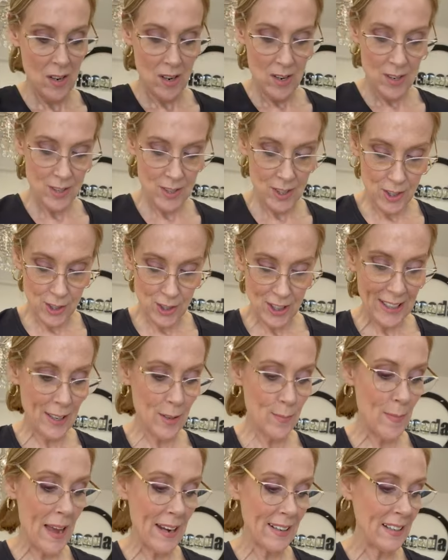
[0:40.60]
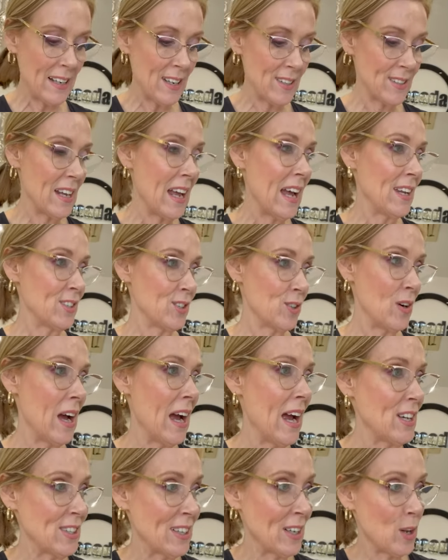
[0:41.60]
So Shadow Magnet is an under
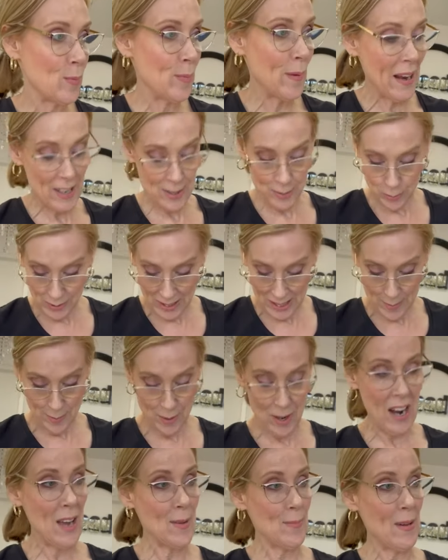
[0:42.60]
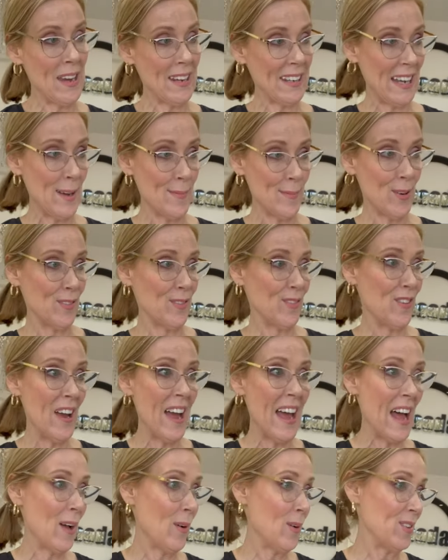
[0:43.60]
eyeshadow base that keeps eye makeup off your
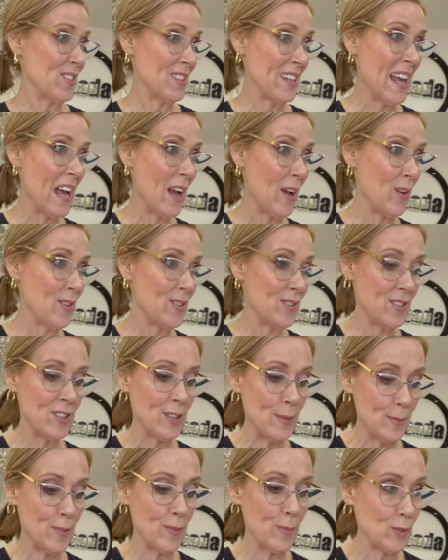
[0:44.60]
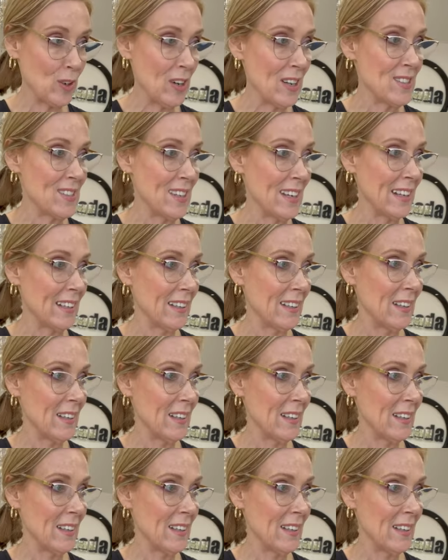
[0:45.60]
eyes now, from increasing.